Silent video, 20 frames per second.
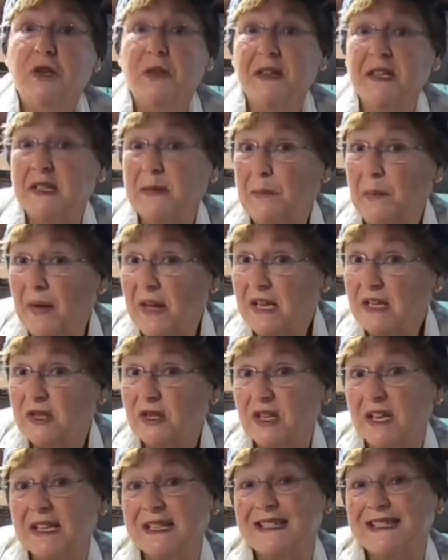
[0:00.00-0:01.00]
this
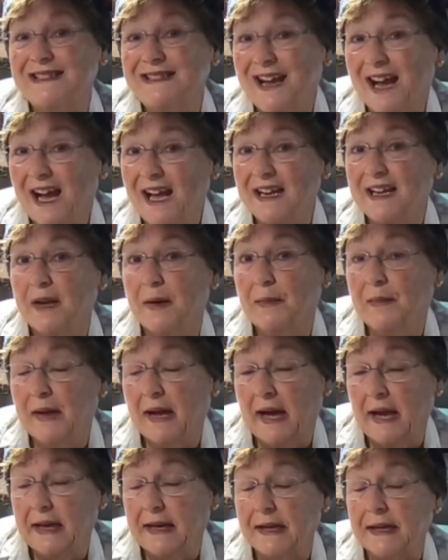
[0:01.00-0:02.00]
bench is not a
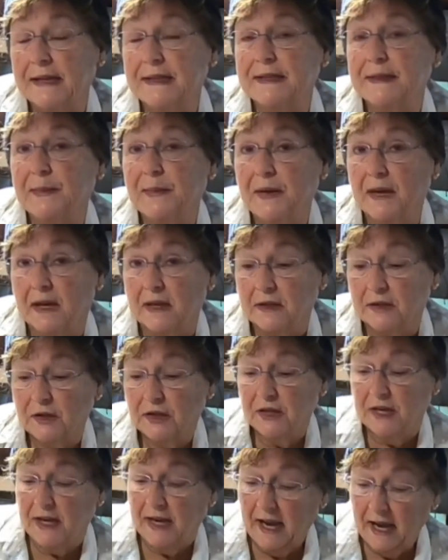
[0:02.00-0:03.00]
bed, it's a
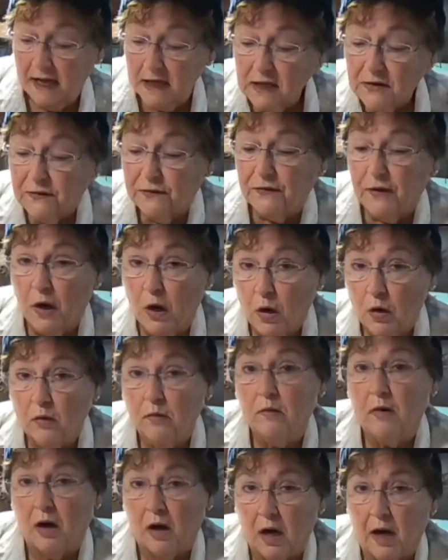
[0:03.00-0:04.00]
bench. It has
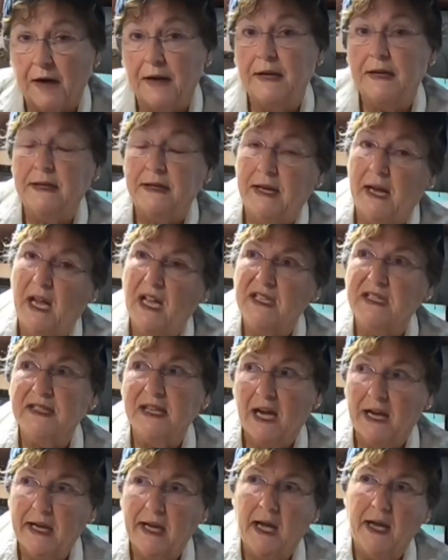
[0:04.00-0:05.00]
foam on it, yes.
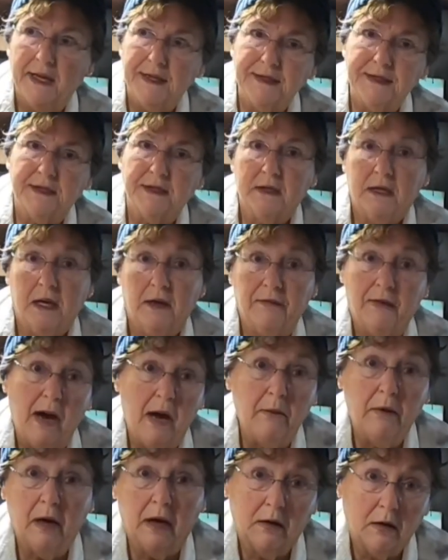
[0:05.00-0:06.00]
I guess if I
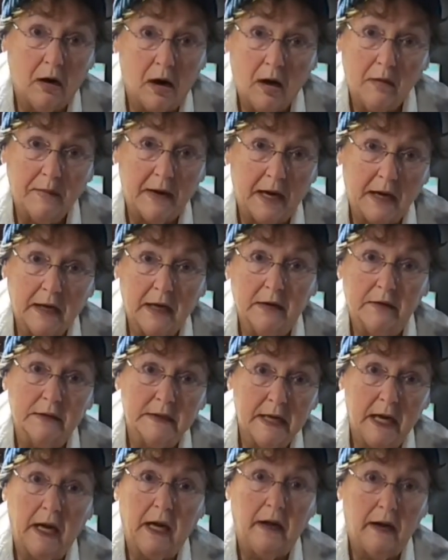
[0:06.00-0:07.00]
want to crawl back here and
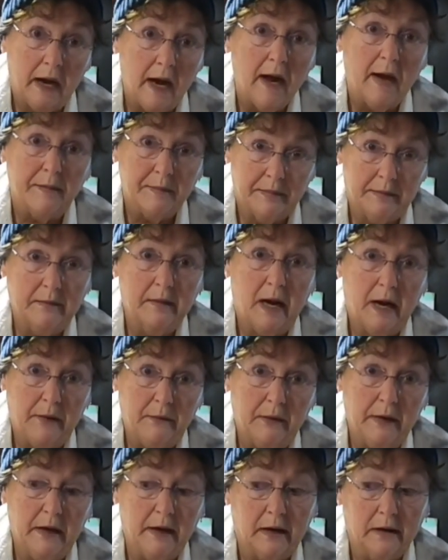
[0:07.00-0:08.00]
take a nap, I
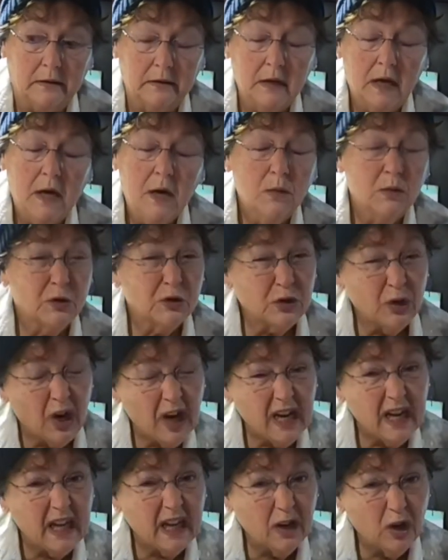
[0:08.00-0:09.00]
will. We're
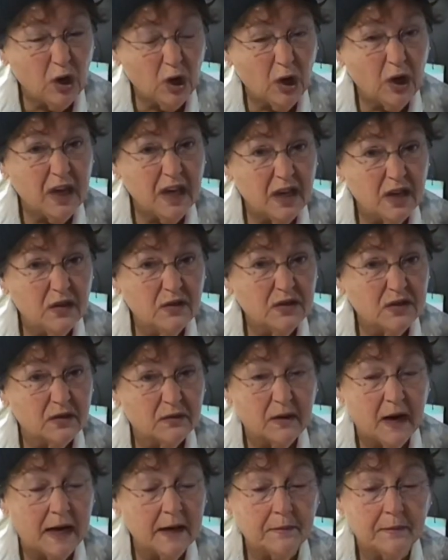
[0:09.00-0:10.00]
trying to get Herky used to
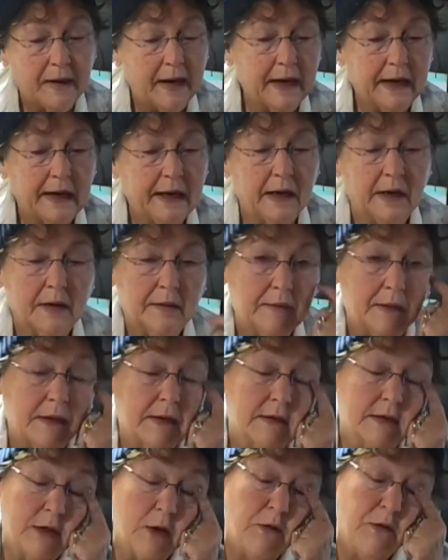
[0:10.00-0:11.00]
riding back here, but
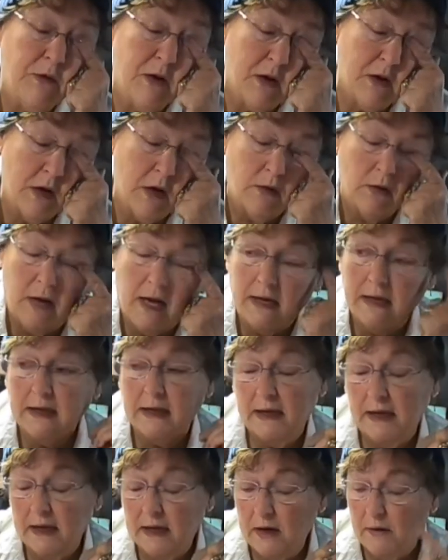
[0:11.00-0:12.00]
so far no luck.
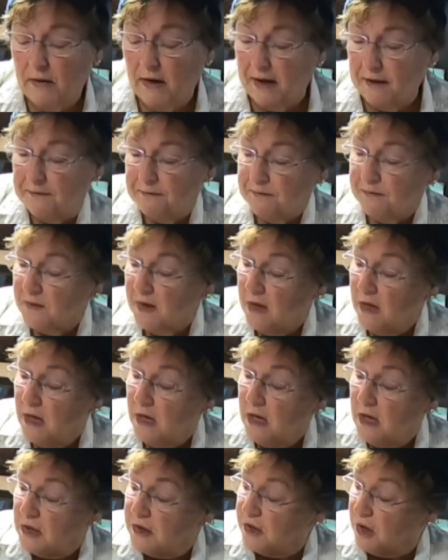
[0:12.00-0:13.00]
Anyway,
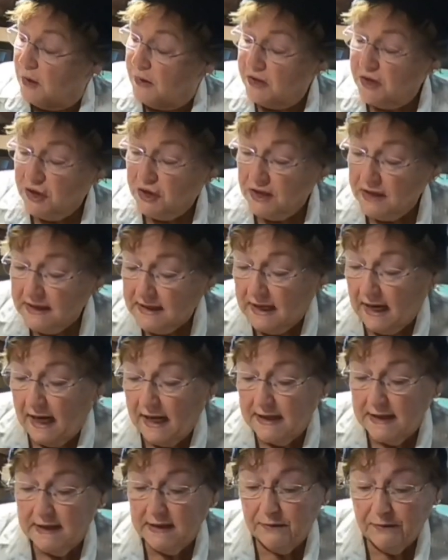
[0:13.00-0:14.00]
so it's just
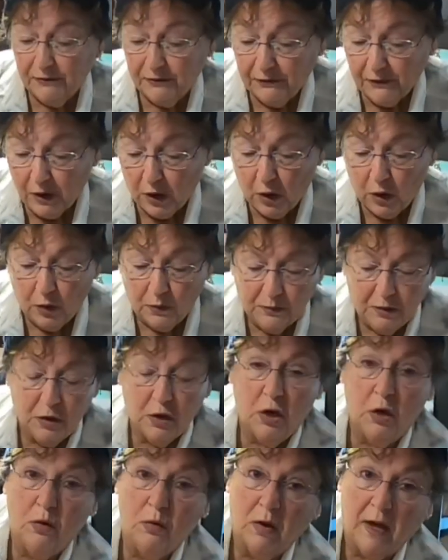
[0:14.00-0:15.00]
got some foam, you
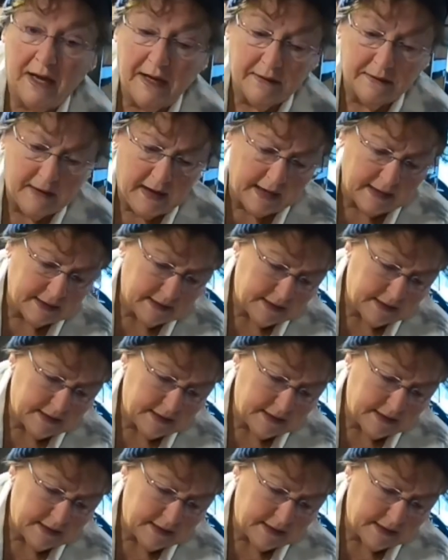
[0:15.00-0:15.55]
know, like that,